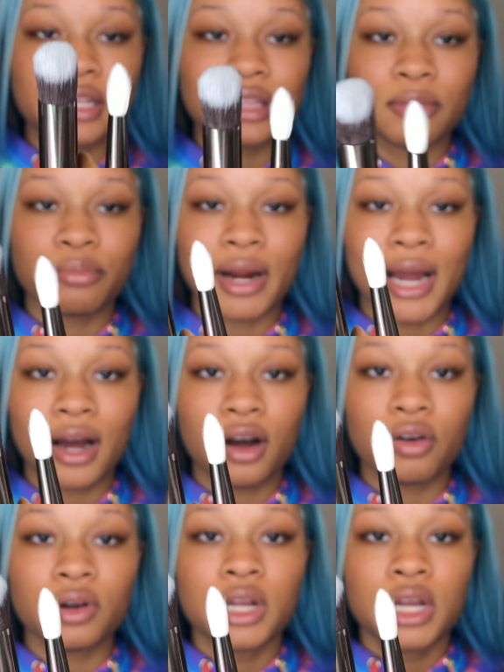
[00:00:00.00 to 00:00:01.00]
the
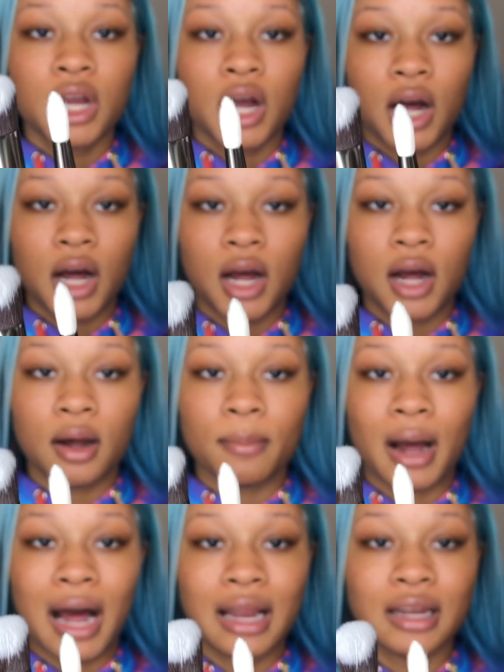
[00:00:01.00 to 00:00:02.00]
brow.
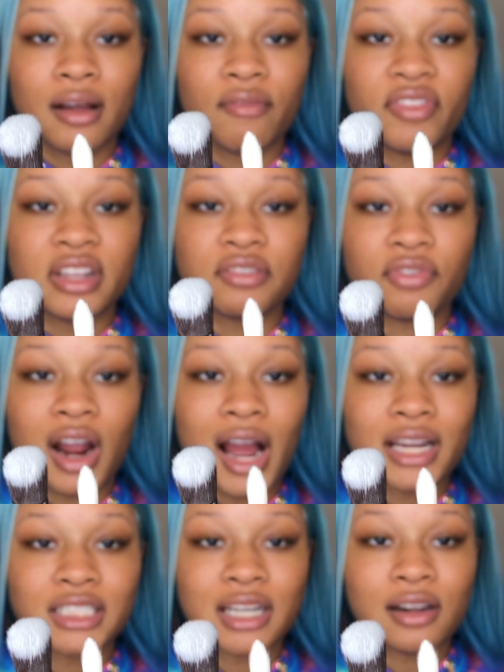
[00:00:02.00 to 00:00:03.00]
I love this for
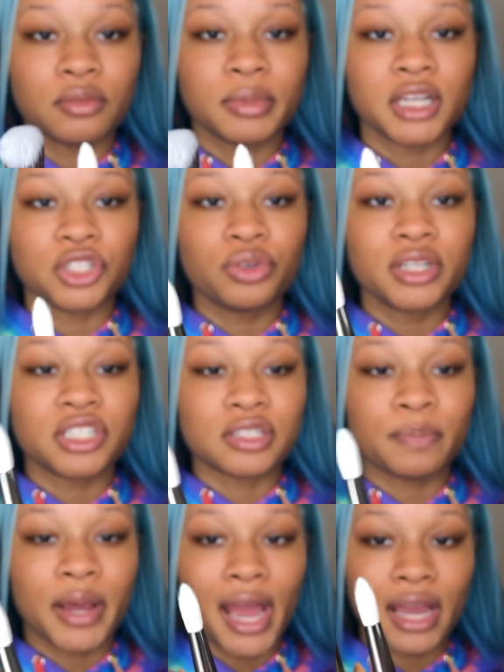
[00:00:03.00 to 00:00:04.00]
eyeshadow because you can
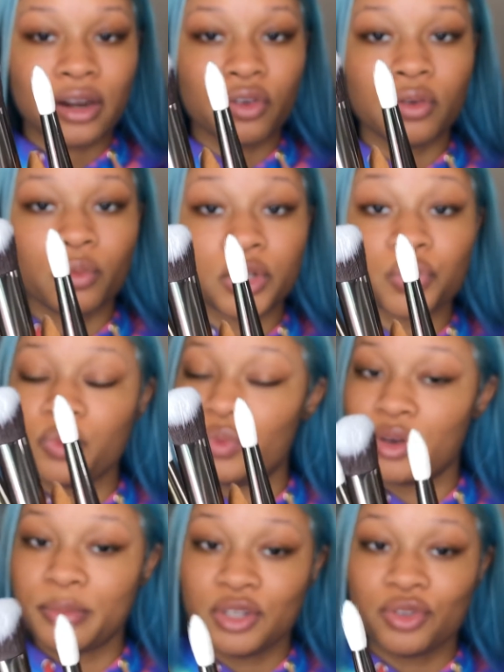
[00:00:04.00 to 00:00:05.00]
just pack it on, which we
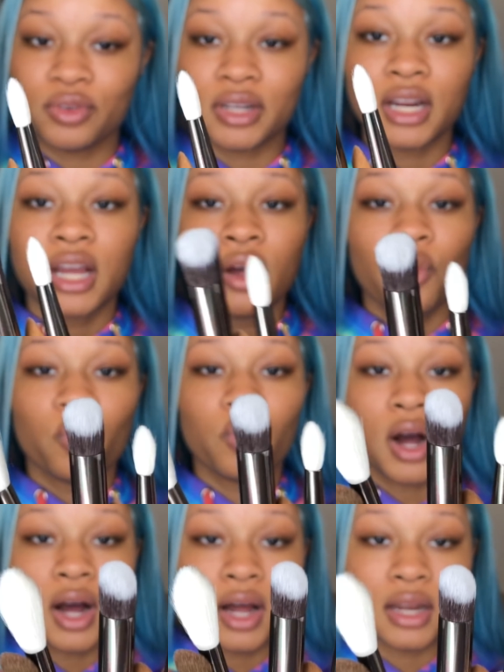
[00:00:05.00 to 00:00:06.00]
will be doing
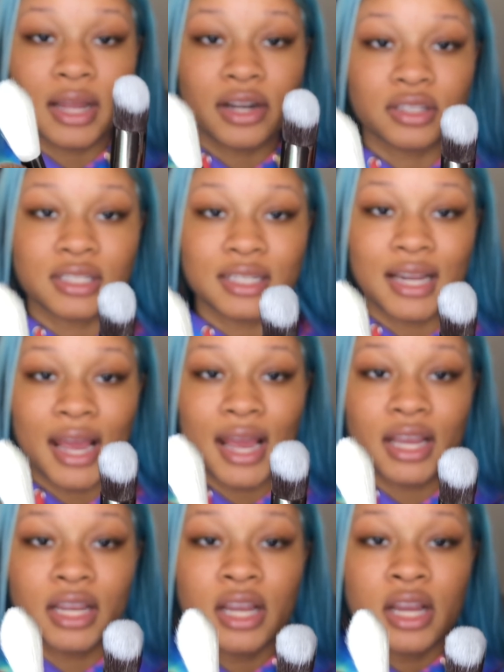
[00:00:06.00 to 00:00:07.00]
later
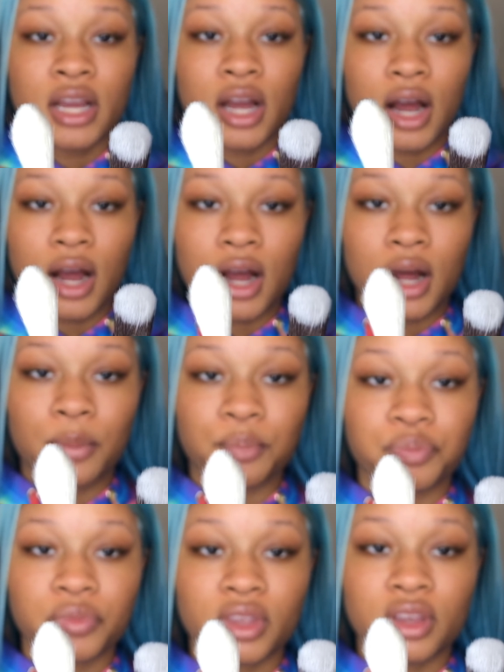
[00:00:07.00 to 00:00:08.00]
today.
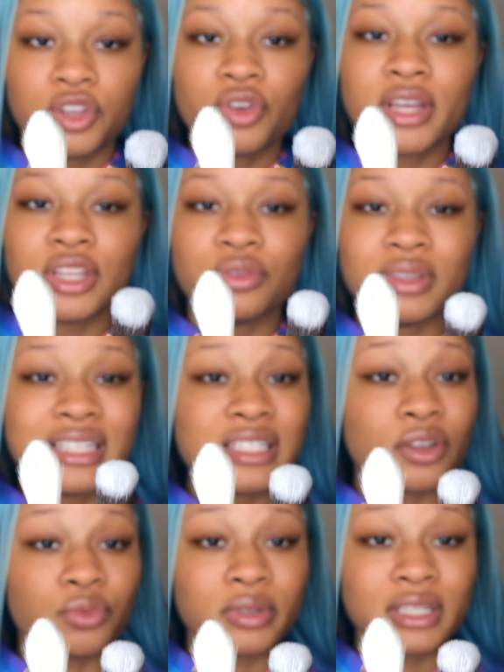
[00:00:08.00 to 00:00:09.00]
You can use, this
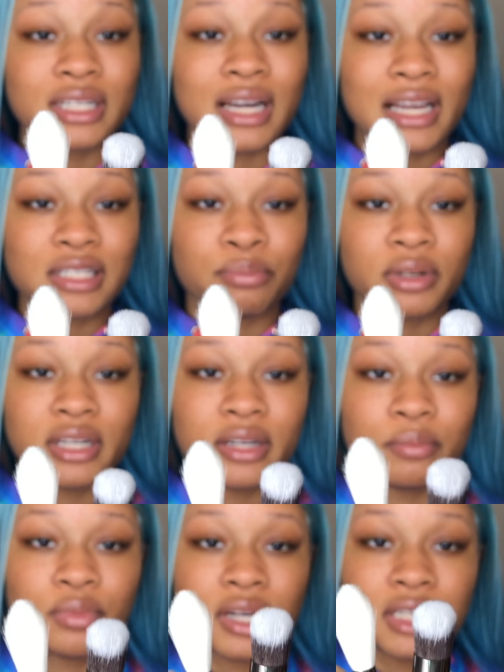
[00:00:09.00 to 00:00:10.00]
is a really nice
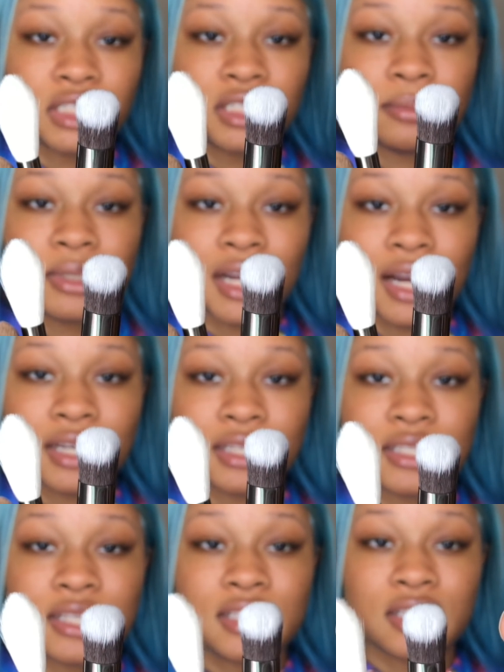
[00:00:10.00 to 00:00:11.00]
blending brush, to be
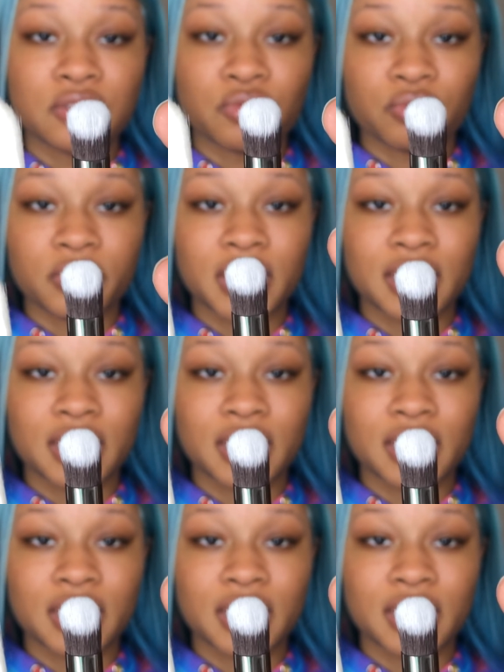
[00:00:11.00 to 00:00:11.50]
honest. This is really